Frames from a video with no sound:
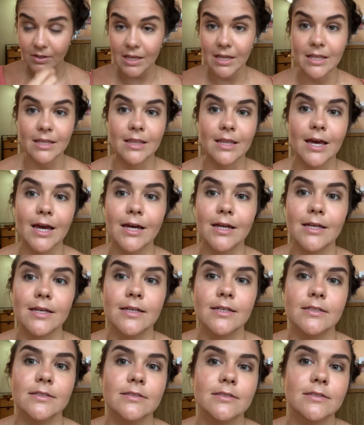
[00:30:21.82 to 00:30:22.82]
And that
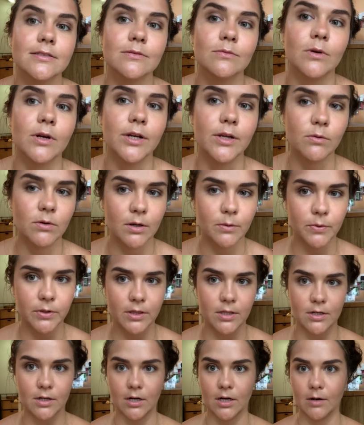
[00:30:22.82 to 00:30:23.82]
is where you want to put
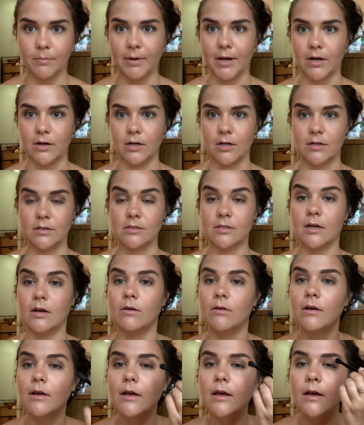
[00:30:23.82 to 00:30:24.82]
the dark powder. So
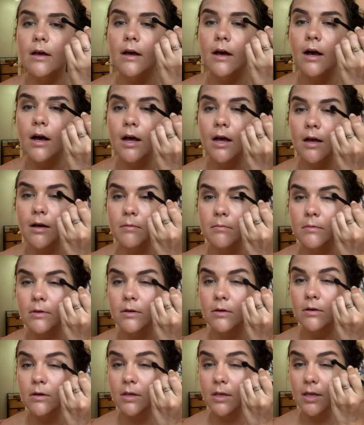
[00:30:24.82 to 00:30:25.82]

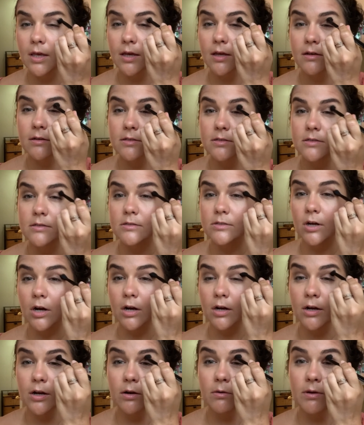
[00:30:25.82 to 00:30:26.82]
you could get
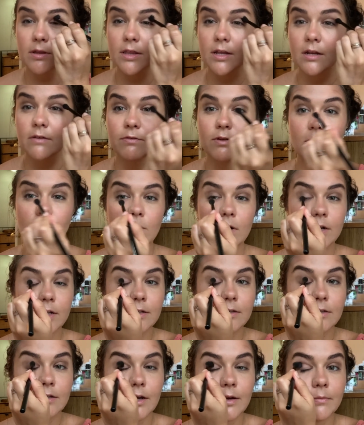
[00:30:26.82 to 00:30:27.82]
darker with it if you
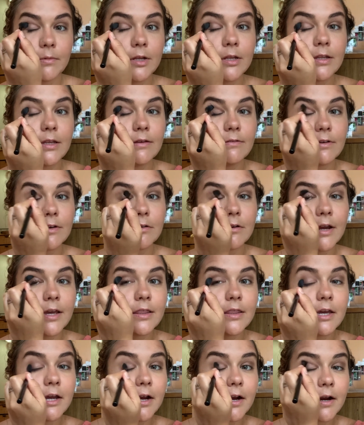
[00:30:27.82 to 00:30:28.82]
wanted to. I'm going to leave it right
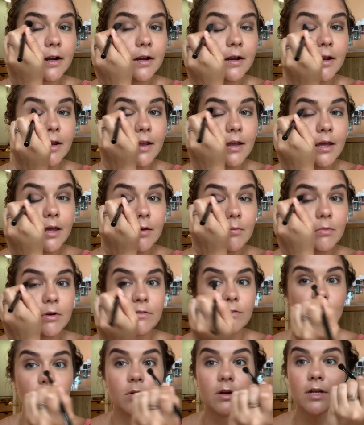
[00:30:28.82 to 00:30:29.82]
there. But
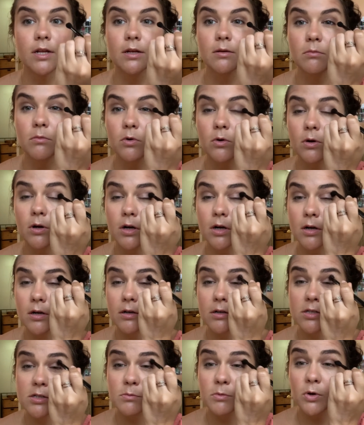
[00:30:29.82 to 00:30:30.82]
if you wanted
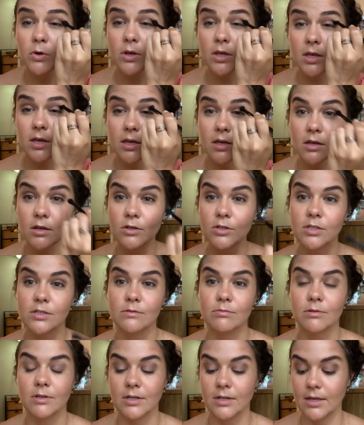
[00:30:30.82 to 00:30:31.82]
more smoky, you
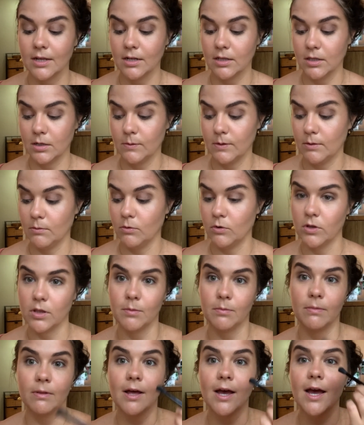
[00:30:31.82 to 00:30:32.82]
just would get a little bit more of the
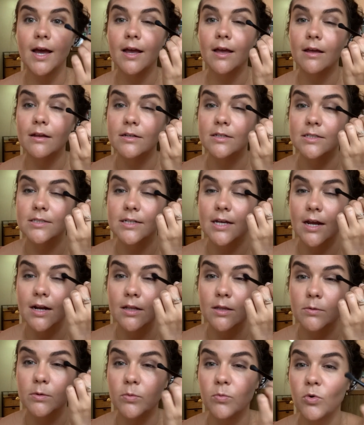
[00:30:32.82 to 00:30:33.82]
black and just add a
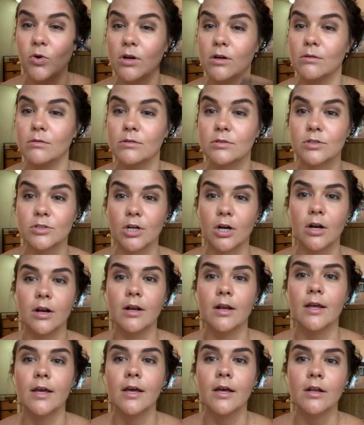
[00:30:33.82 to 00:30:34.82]
little bit more, and it will start
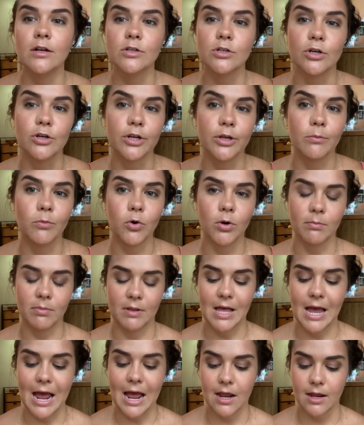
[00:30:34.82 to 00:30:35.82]
turning more
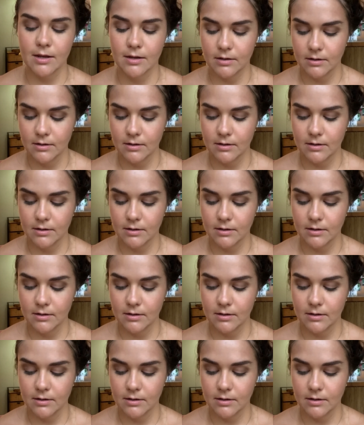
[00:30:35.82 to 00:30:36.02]
black,